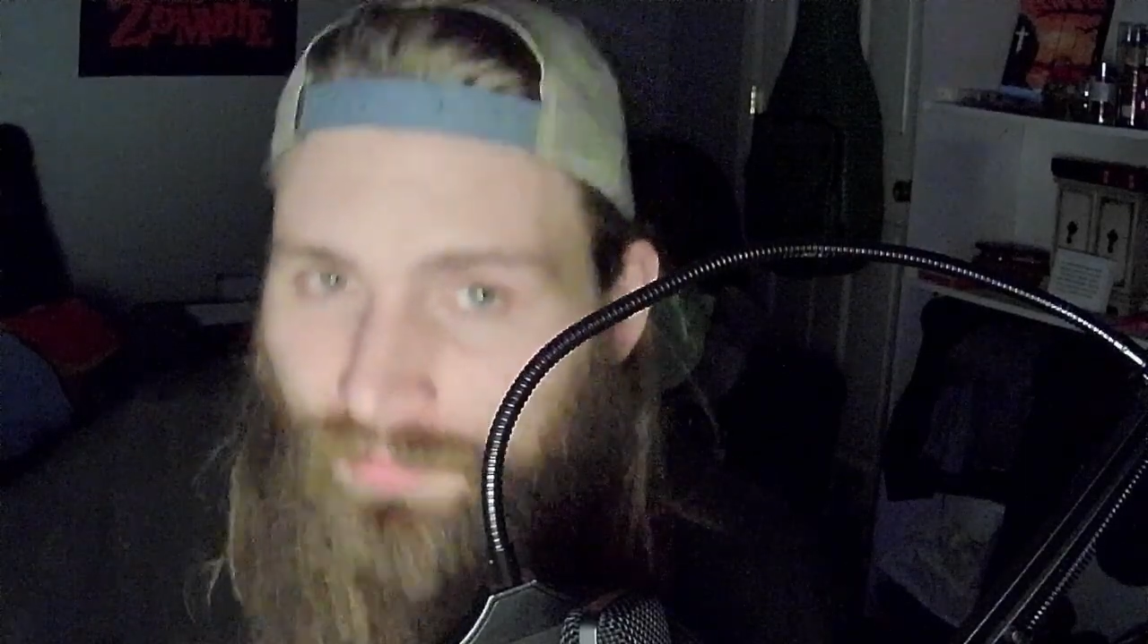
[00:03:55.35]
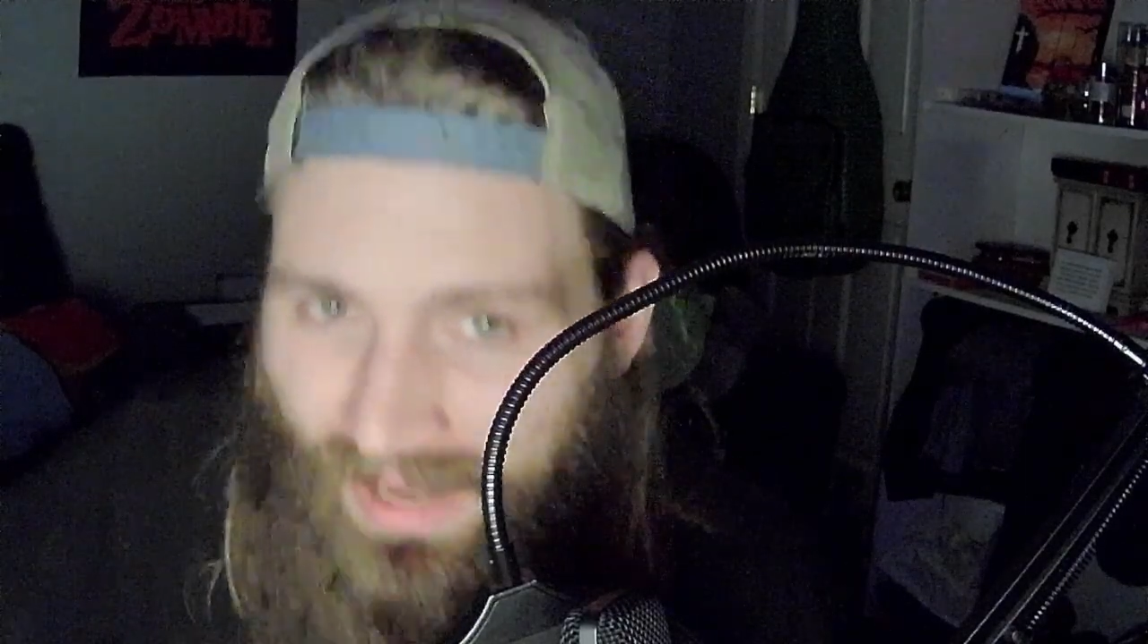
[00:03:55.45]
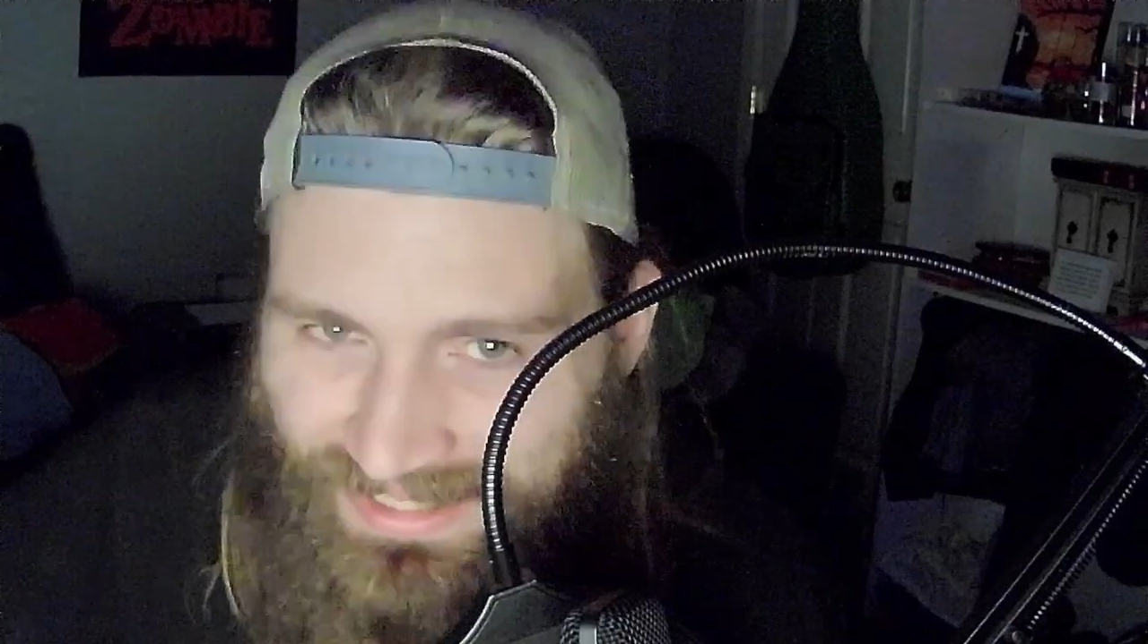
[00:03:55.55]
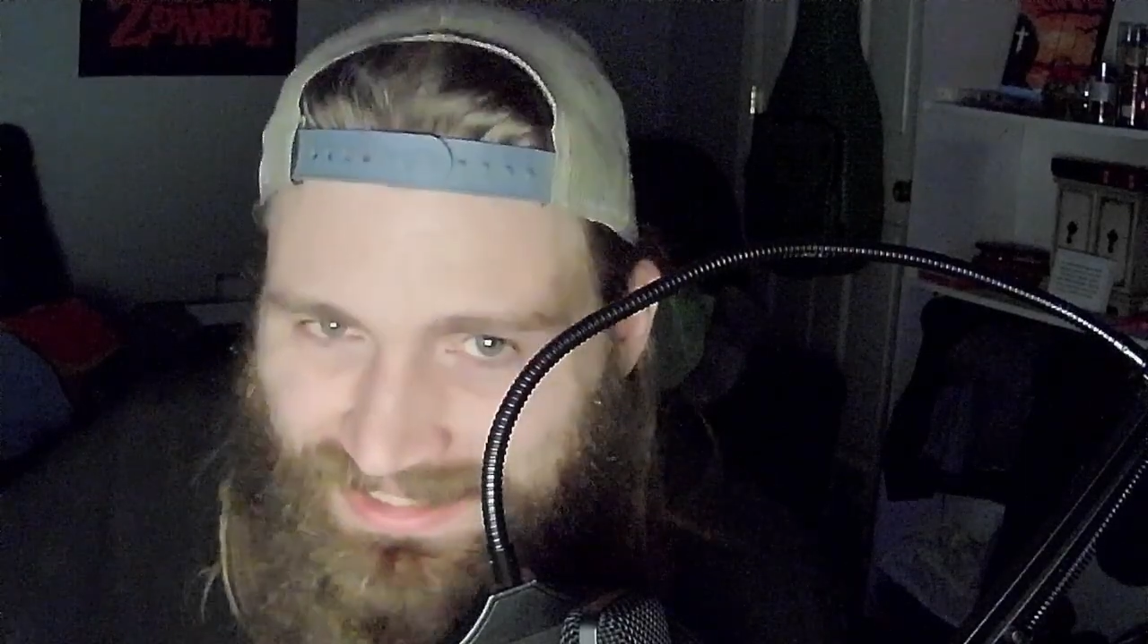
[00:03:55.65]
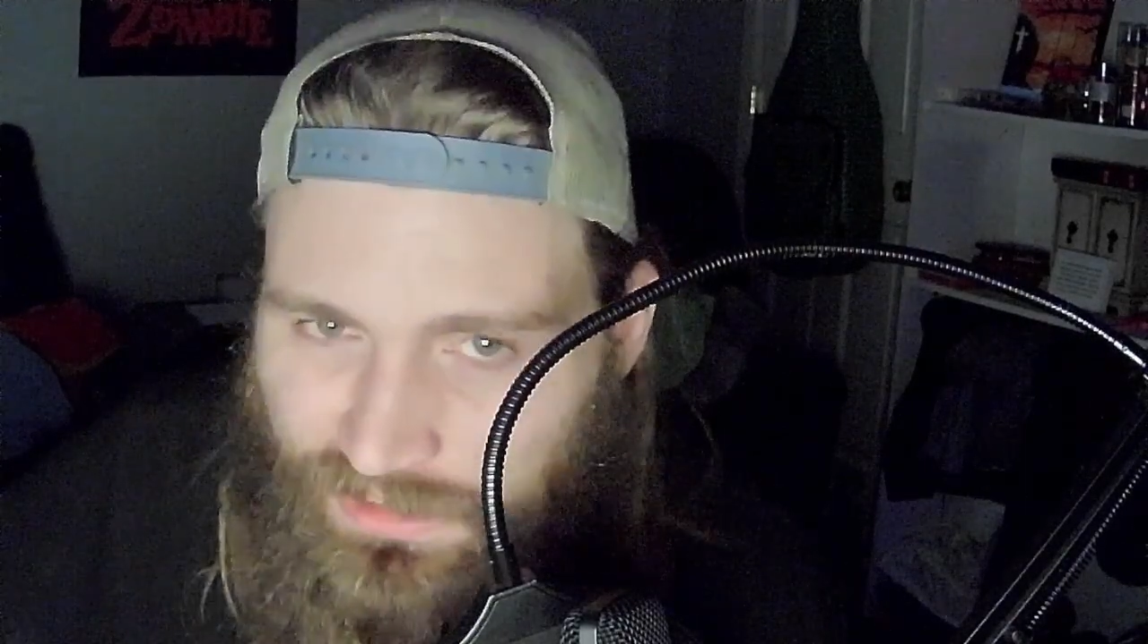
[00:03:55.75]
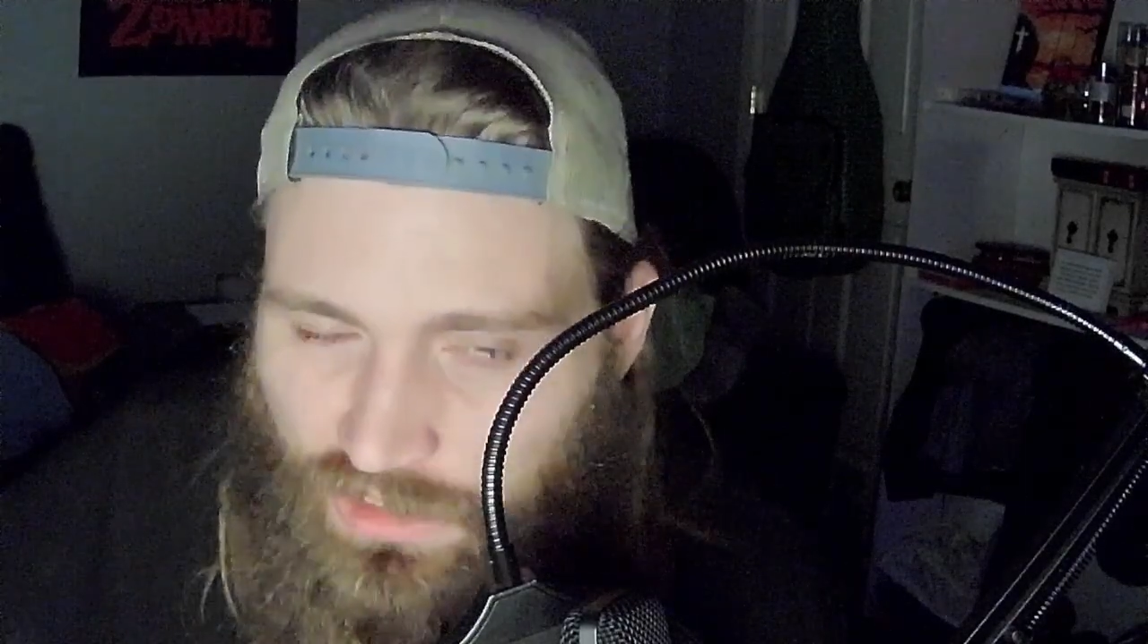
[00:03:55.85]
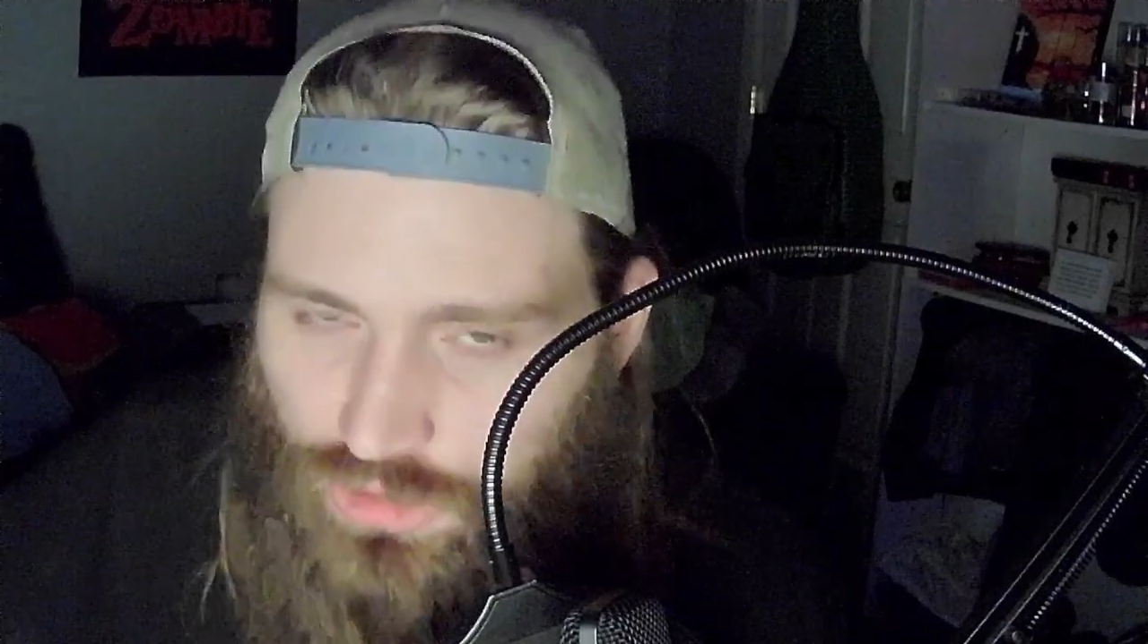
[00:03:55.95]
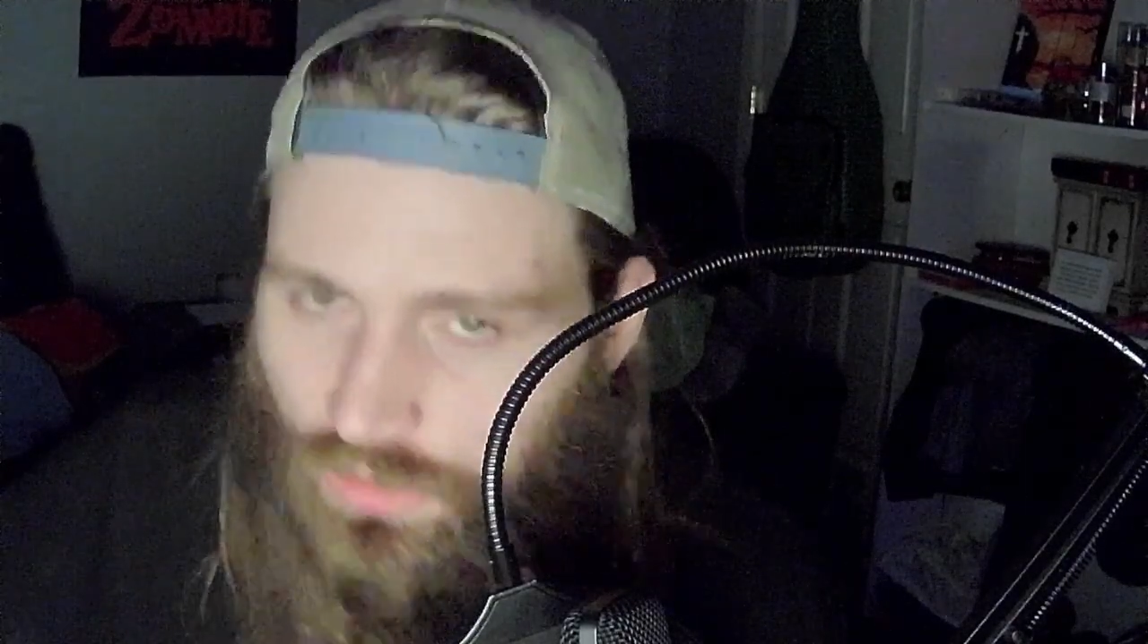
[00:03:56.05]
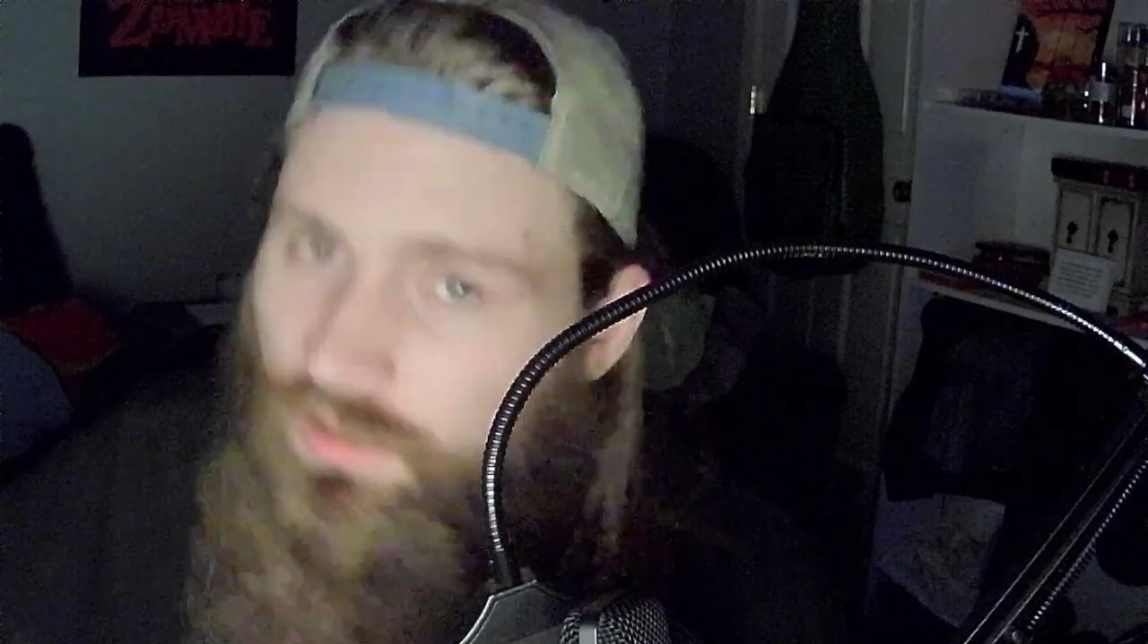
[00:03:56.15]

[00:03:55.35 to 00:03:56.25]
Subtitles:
by decision.